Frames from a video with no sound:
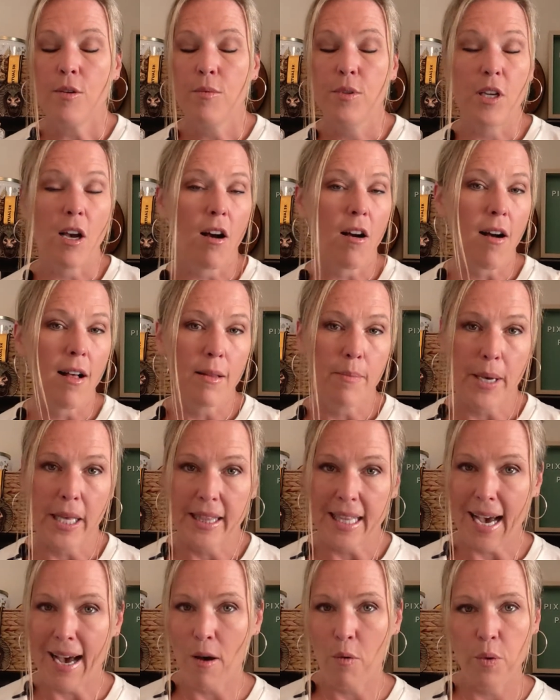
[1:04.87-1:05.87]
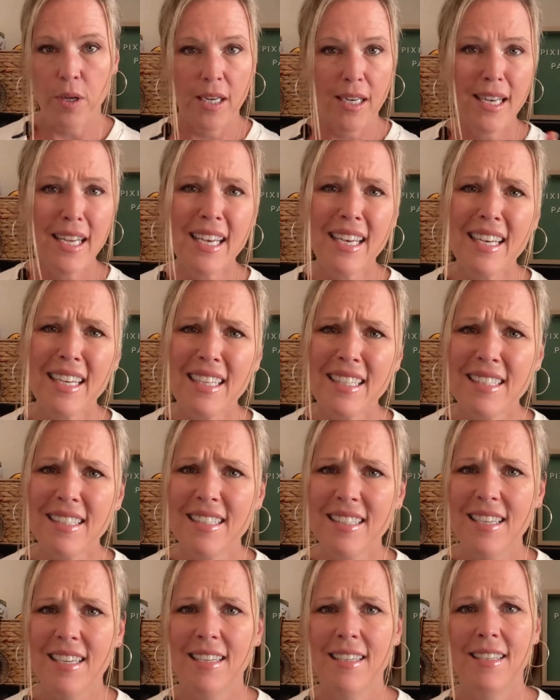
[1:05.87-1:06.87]
We talk all about that, what it
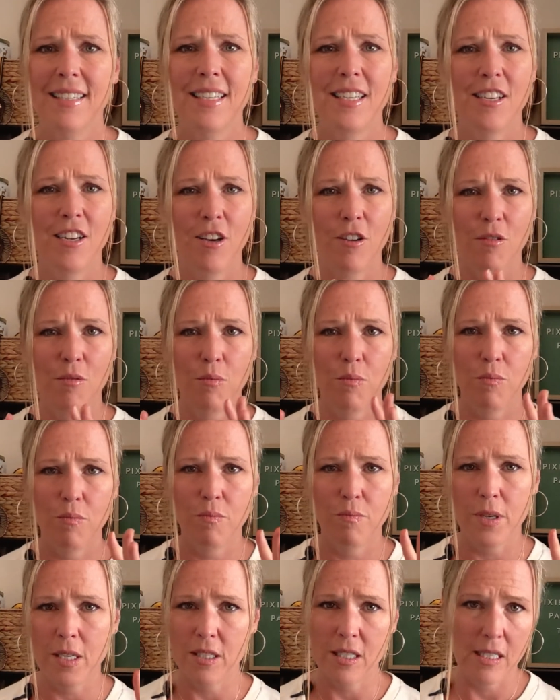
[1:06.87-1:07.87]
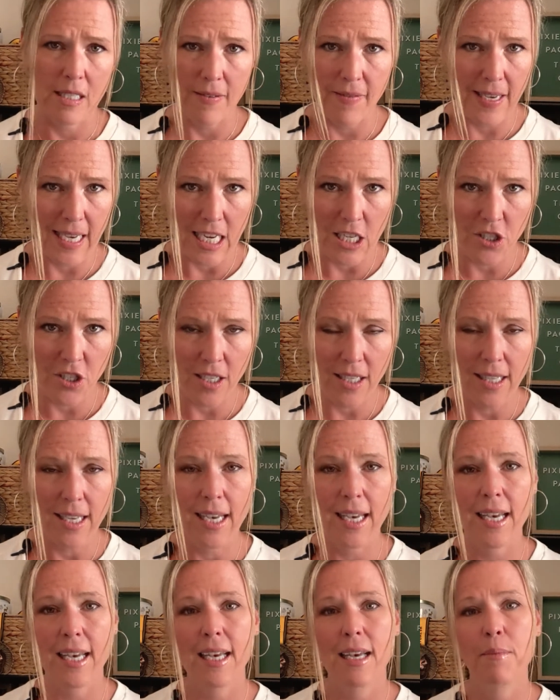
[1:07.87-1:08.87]
is, the Disney Vacation
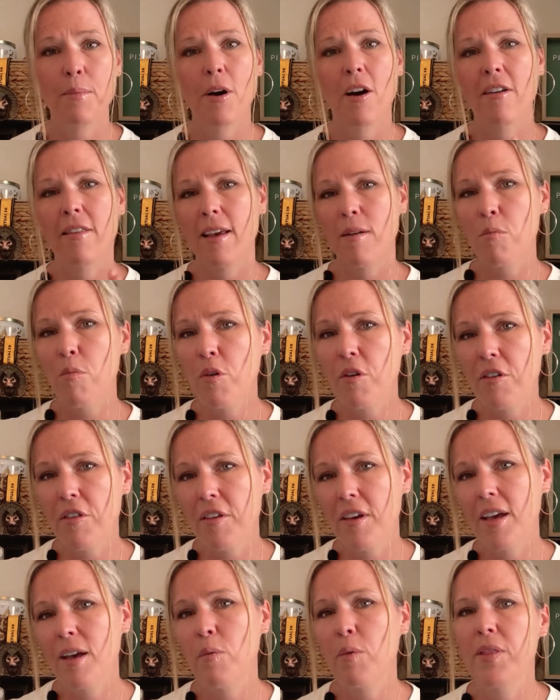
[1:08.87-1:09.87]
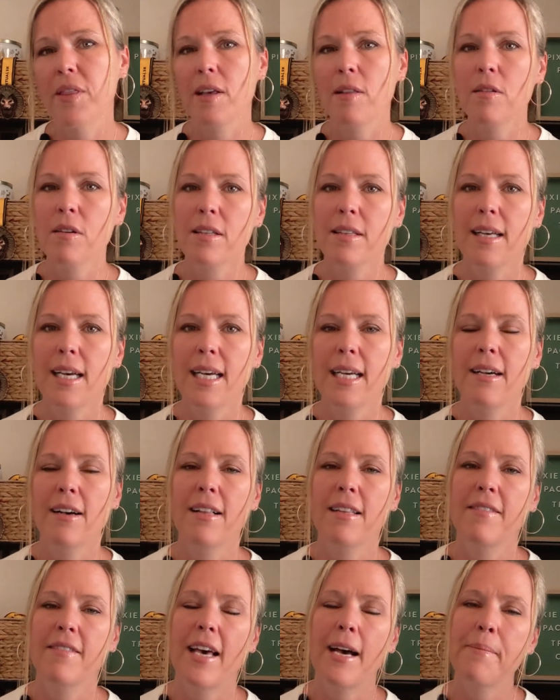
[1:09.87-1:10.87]
Club, are they worth it, what they look like,
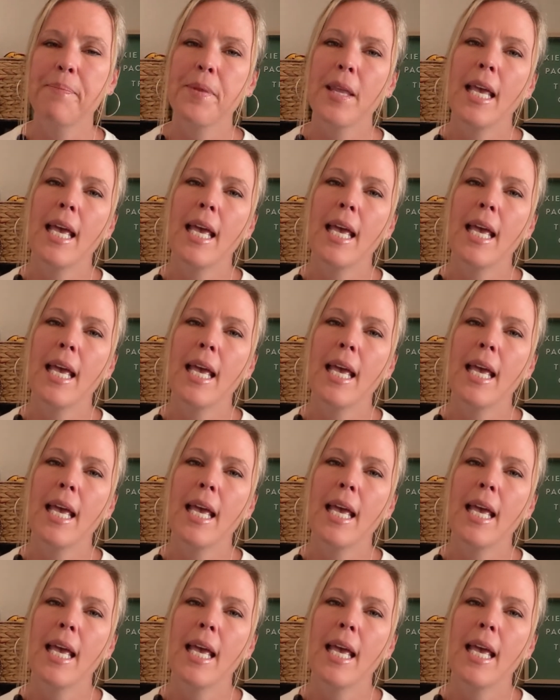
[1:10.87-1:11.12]
all of that.